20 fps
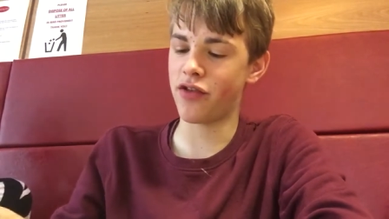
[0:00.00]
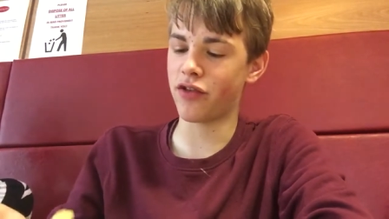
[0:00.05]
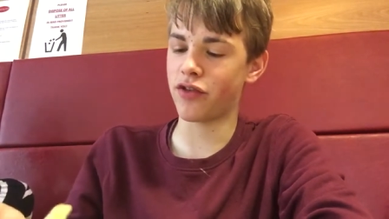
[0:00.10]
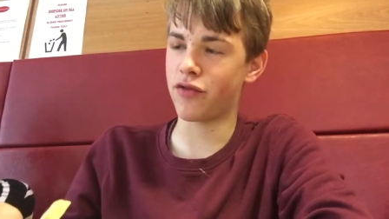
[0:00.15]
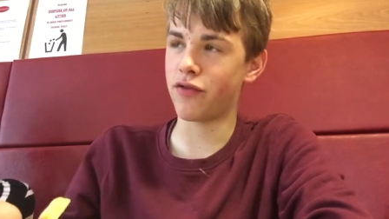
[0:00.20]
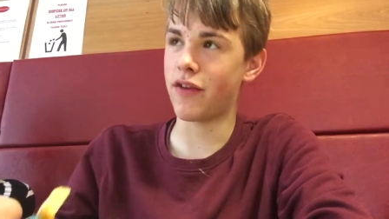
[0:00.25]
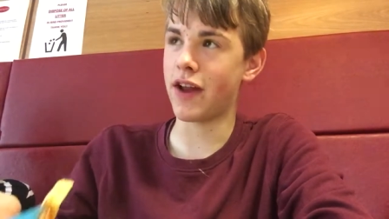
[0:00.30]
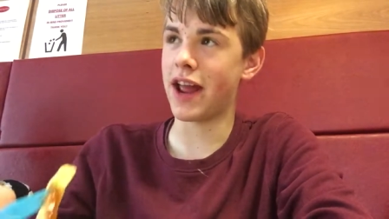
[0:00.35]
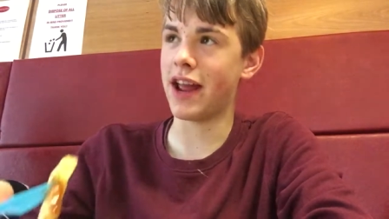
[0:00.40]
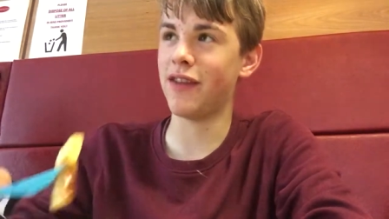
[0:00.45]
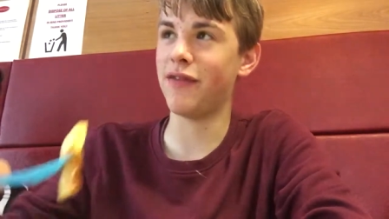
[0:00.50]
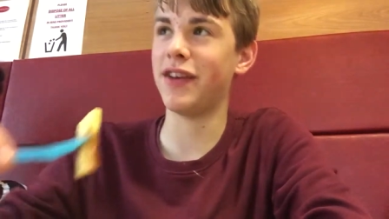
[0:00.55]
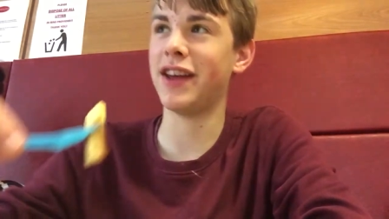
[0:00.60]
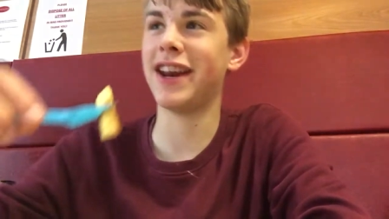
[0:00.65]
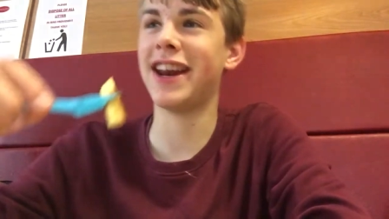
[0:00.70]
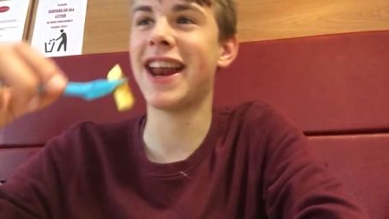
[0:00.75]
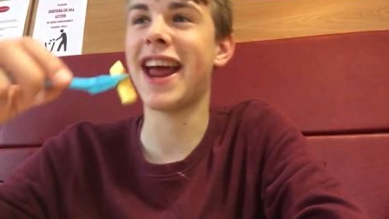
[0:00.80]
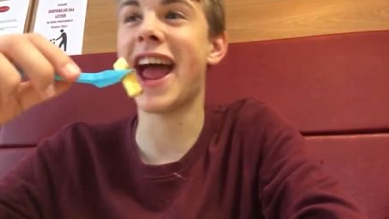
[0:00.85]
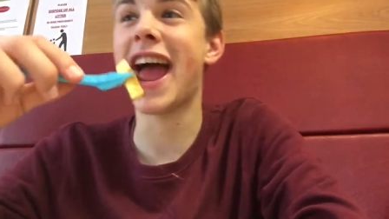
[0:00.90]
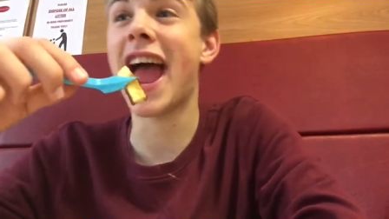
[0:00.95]
the gravy
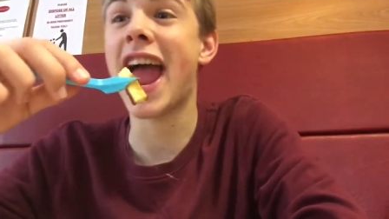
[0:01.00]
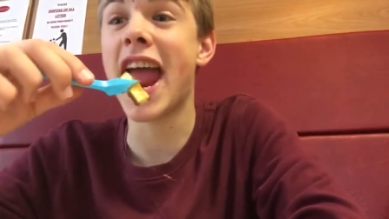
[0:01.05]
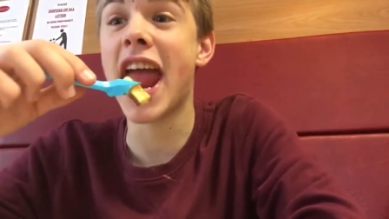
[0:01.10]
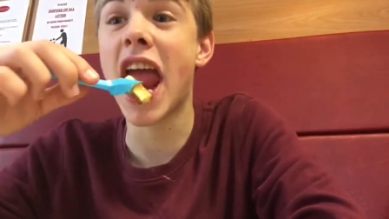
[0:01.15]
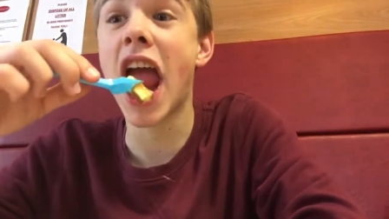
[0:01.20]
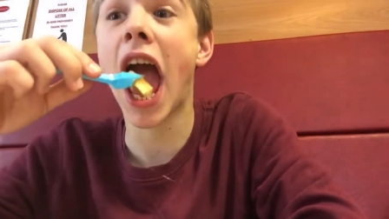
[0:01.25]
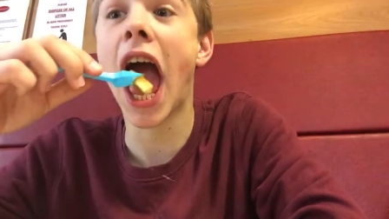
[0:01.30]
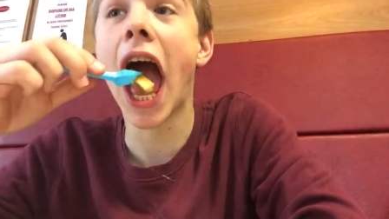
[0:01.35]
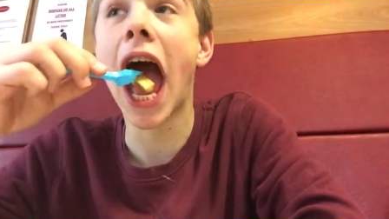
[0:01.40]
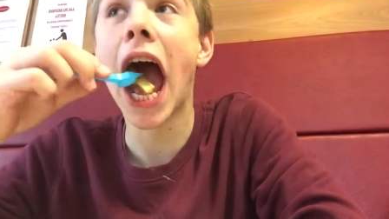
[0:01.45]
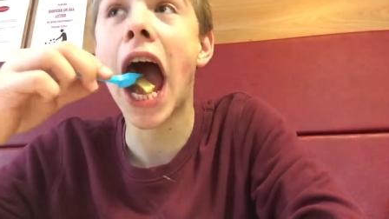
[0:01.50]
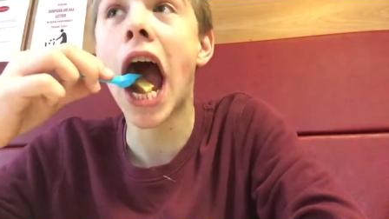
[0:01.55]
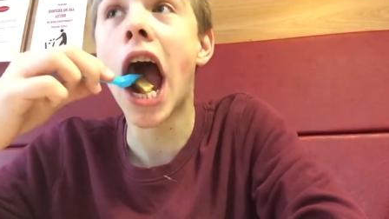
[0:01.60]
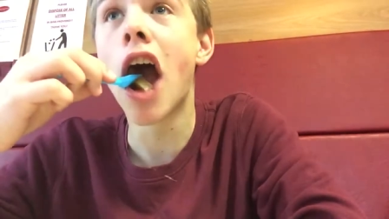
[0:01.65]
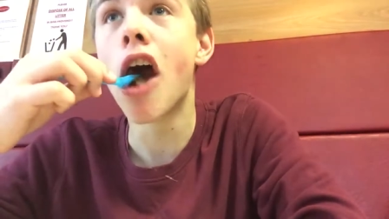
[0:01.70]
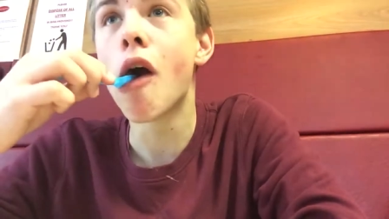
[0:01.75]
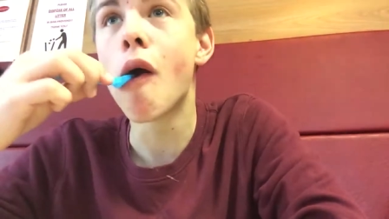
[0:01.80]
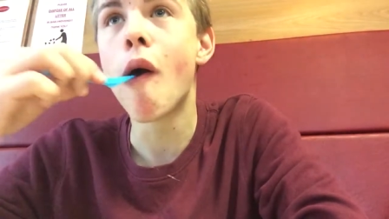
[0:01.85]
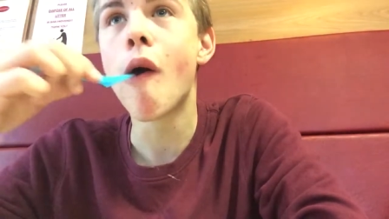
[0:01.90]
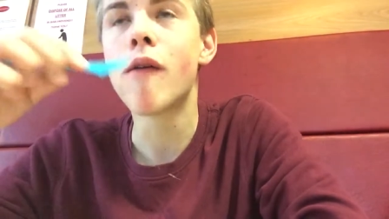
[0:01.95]
an 8.
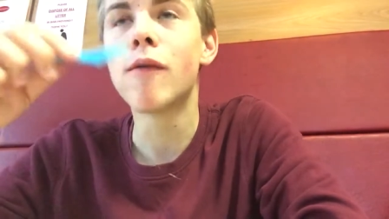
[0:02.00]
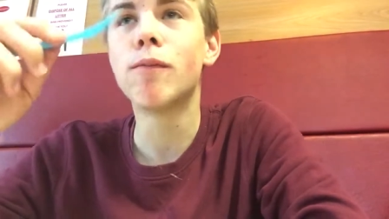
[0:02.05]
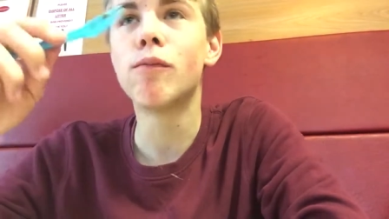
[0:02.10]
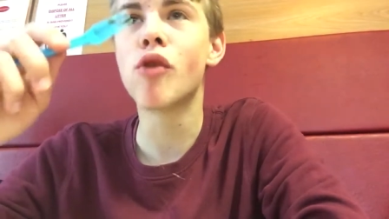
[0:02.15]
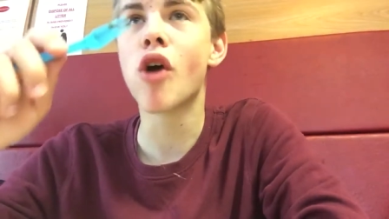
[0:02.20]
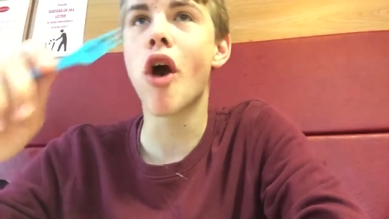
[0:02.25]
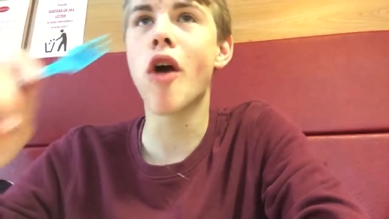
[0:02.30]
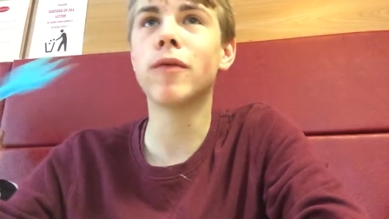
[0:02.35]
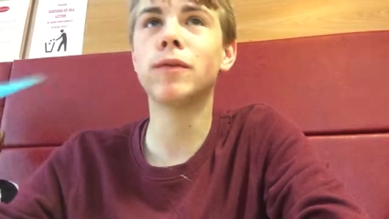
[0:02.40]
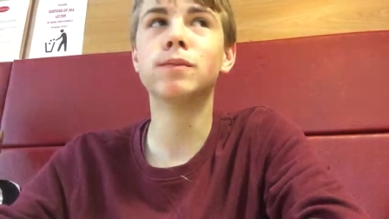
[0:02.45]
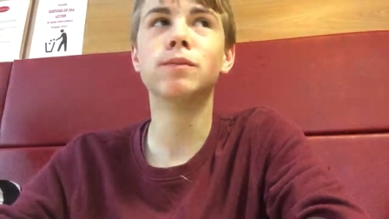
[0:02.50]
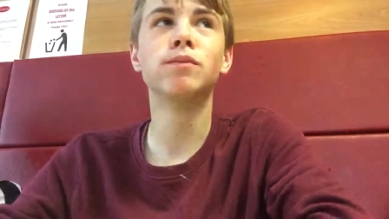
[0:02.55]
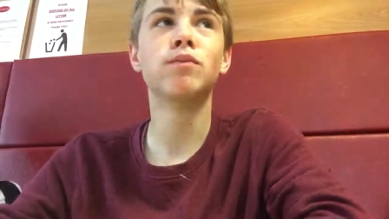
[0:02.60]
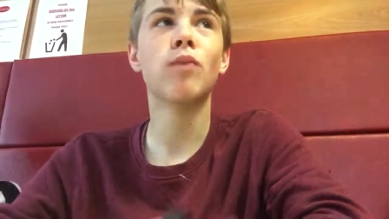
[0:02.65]
Yeah.